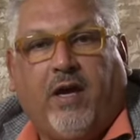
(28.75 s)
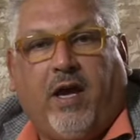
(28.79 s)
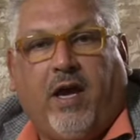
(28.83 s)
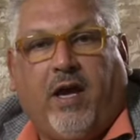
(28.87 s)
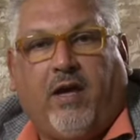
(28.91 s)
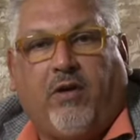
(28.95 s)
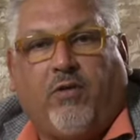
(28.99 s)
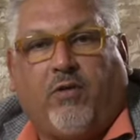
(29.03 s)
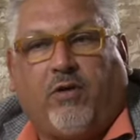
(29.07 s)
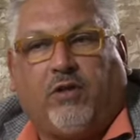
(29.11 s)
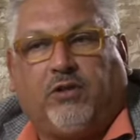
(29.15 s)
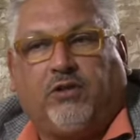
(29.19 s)

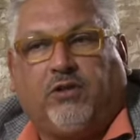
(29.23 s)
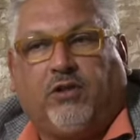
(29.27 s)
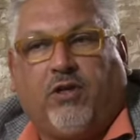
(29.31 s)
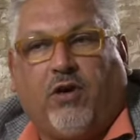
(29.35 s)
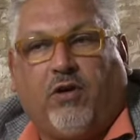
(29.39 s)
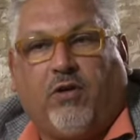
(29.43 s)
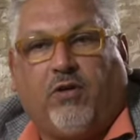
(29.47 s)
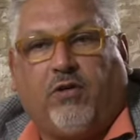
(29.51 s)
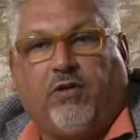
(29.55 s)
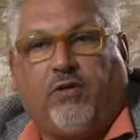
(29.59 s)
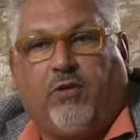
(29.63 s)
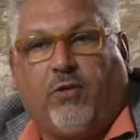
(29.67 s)
and
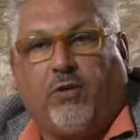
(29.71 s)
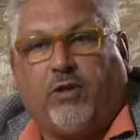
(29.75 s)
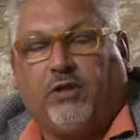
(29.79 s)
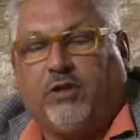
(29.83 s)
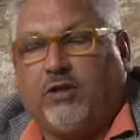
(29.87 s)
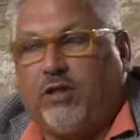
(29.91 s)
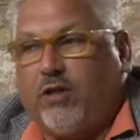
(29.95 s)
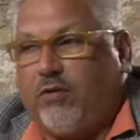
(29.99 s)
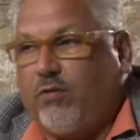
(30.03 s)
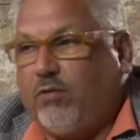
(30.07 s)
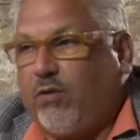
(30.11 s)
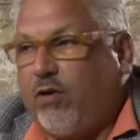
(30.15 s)
also
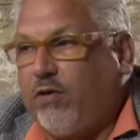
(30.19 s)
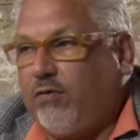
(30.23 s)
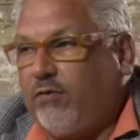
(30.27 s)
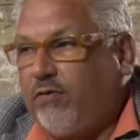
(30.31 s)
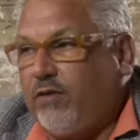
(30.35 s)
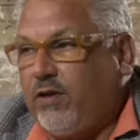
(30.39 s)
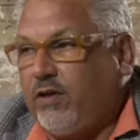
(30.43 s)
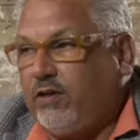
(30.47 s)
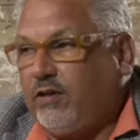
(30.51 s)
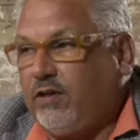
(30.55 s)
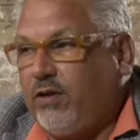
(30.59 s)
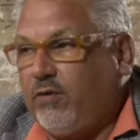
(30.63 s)
Thorsten
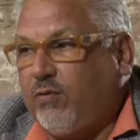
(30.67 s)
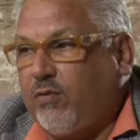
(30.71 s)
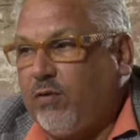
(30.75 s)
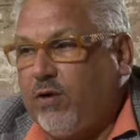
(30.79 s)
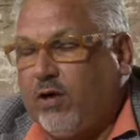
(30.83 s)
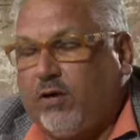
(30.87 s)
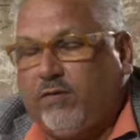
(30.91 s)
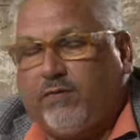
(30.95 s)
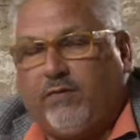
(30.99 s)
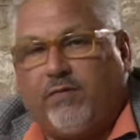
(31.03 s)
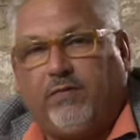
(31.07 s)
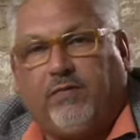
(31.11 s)
Wolfritz and
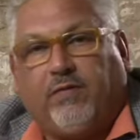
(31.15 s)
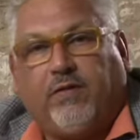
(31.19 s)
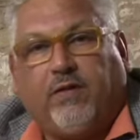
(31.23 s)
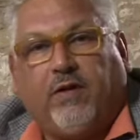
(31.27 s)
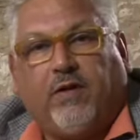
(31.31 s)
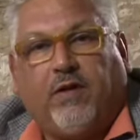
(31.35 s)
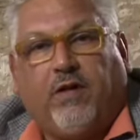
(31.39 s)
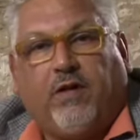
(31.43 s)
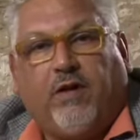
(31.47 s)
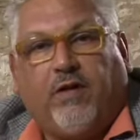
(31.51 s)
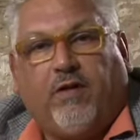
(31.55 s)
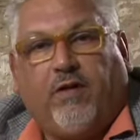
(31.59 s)
Wolf
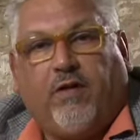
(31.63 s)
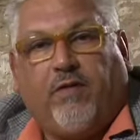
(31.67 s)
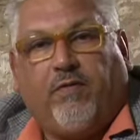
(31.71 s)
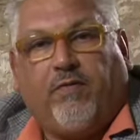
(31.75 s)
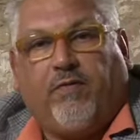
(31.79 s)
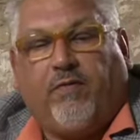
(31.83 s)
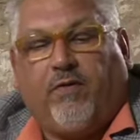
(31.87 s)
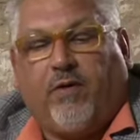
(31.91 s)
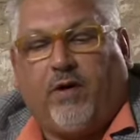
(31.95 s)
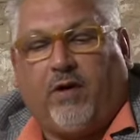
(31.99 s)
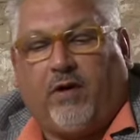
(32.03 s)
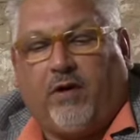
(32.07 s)

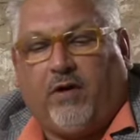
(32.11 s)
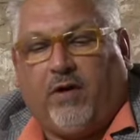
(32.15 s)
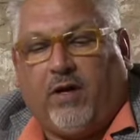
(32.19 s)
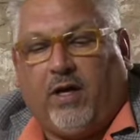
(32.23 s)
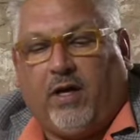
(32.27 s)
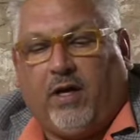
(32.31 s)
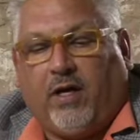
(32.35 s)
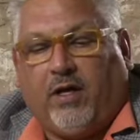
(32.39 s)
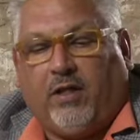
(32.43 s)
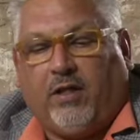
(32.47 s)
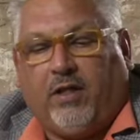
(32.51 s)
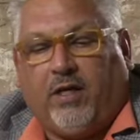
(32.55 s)

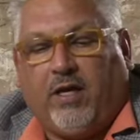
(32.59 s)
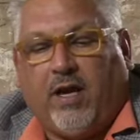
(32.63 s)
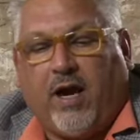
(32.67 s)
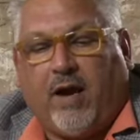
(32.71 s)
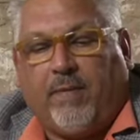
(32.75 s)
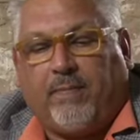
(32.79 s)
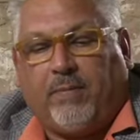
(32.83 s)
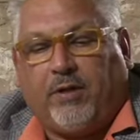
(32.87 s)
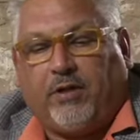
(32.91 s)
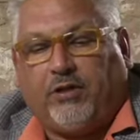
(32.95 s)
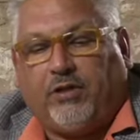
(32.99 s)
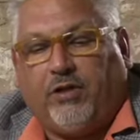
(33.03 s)
for the
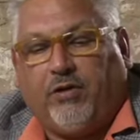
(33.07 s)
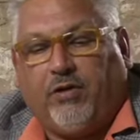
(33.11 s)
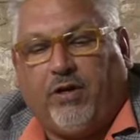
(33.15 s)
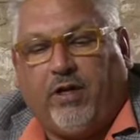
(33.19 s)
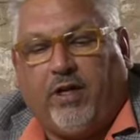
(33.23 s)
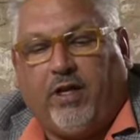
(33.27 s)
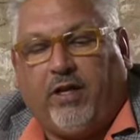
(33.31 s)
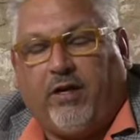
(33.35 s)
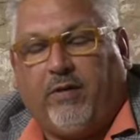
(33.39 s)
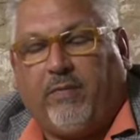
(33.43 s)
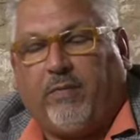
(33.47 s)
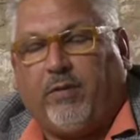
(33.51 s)

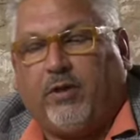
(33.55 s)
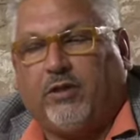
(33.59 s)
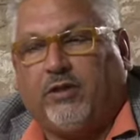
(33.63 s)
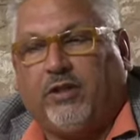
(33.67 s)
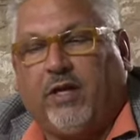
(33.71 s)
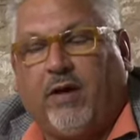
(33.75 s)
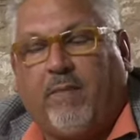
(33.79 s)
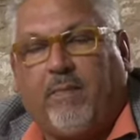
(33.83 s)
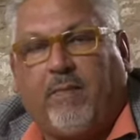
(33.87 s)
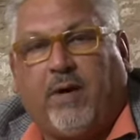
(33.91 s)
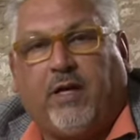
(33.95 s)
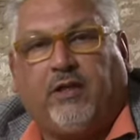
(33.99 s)
opportunity to
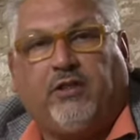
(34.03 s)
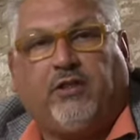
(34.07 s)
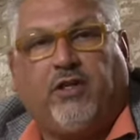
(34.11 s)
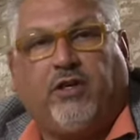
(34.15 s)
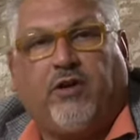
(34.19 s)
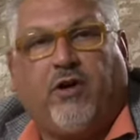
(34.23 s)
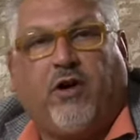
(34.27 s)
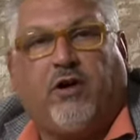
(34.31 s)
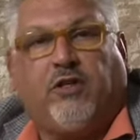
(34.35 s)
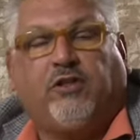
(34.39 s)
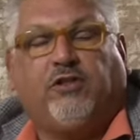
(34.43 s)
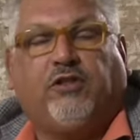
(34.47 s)
present my
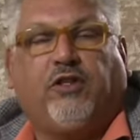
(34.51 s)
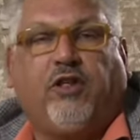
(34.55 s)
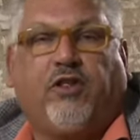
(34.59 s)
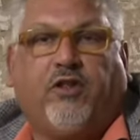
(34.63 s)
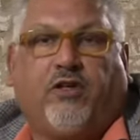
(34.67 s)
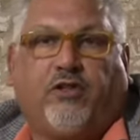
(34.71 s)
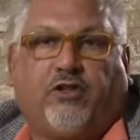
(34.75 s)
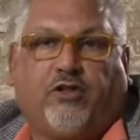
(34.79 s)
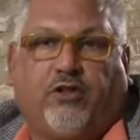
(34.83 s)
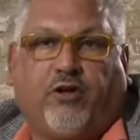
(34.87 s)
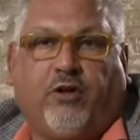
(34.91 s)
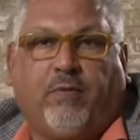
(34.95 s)
cigars to
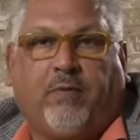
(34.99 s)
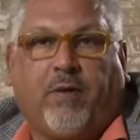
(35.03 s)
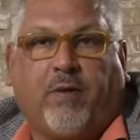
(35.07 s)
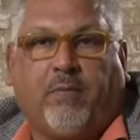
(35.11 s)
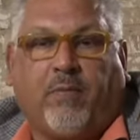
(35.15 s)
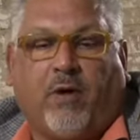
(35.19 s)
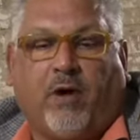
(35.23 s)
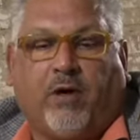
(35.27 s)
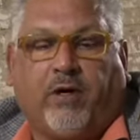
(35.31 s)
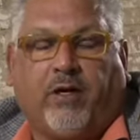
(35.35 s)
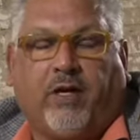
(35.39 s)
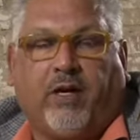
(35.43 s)
the German
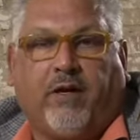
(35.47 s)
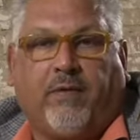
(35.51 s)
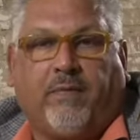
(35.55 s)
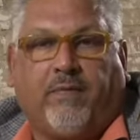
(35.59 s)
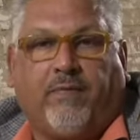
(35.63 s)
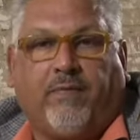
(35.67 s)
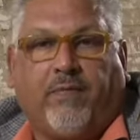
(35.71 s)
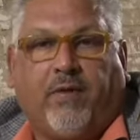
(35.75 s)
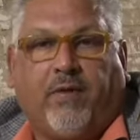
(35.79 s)
market.